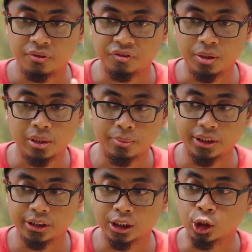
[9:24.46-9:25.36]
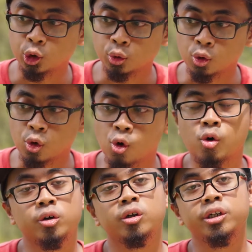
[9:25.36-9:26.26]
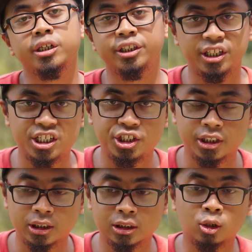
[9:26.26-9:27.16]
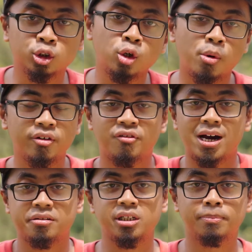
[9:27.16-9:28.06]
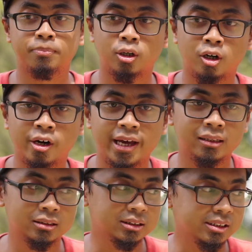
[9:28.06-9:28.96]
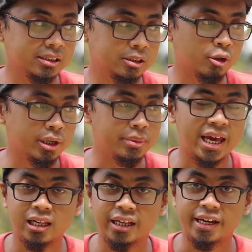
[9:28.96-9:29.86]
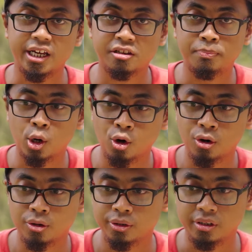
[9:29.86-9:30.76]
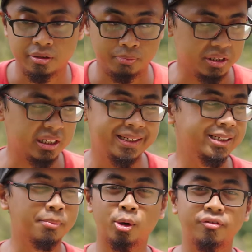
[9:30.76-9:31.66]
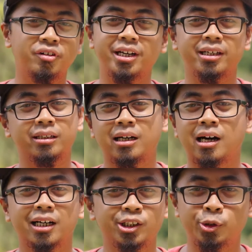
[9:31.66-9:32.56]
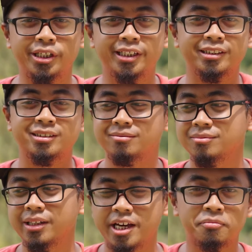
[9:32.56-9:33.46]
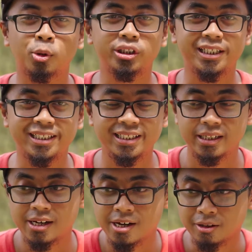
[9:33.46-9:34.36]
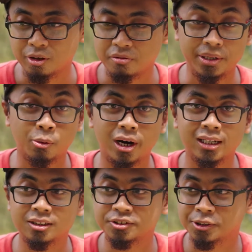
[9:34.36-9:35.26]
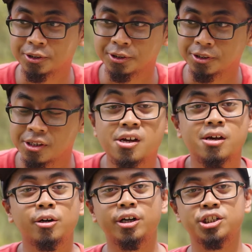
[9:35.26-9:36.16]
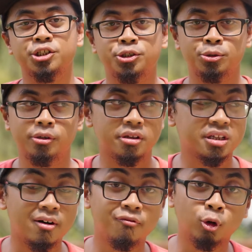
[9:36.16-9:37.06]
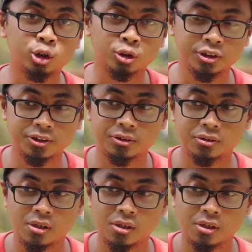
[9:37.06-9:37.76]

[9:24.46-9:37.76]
50mm, to International Auto Modified Singapore, gonna be held at Expo. It's basically a modified car tuning expo thingy. So it's been a while, so gonna shoot some photos